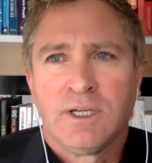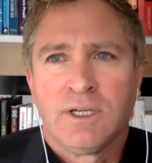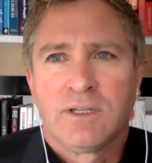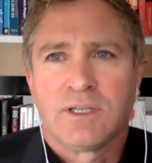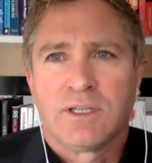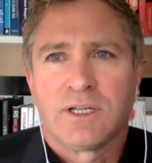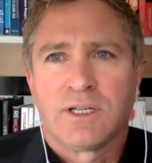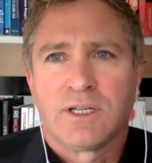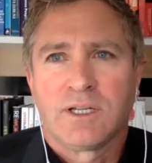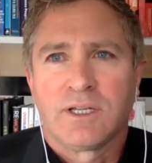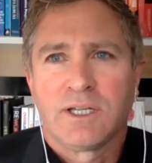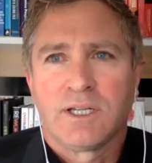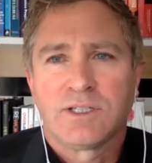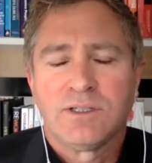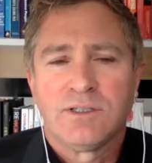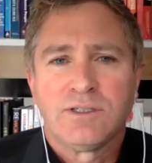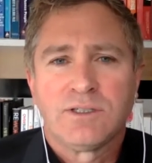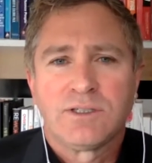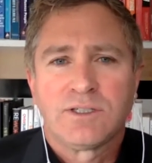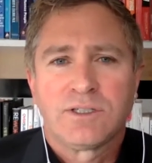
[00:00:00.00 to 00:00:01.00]

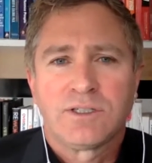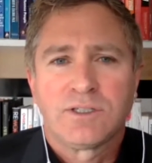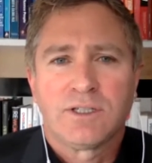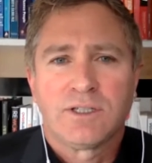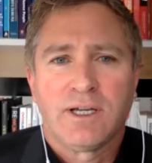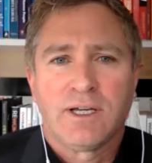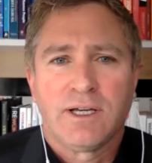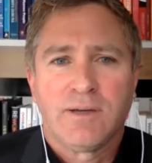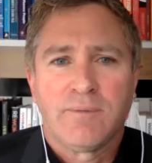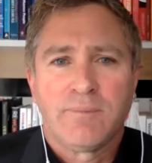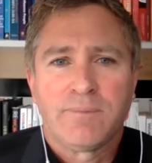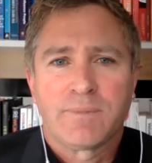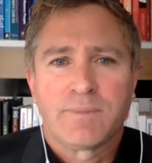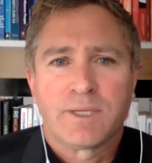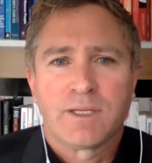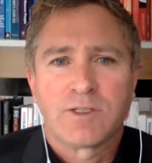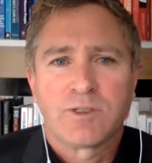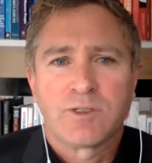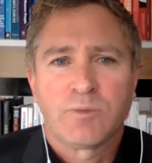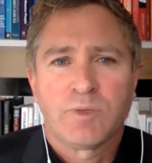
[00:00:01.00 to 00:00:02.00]
lessons?
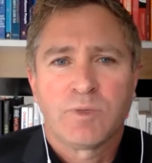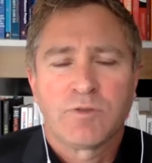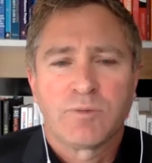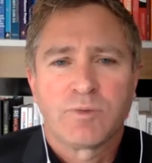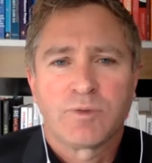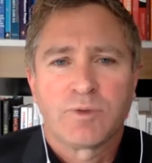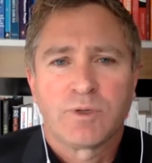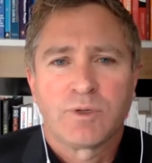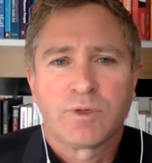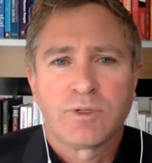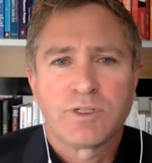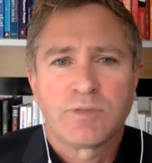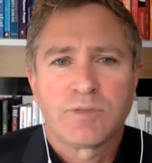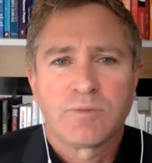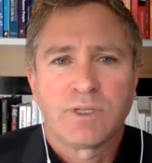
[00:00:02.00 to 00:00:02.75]
It's a bit of a broad question,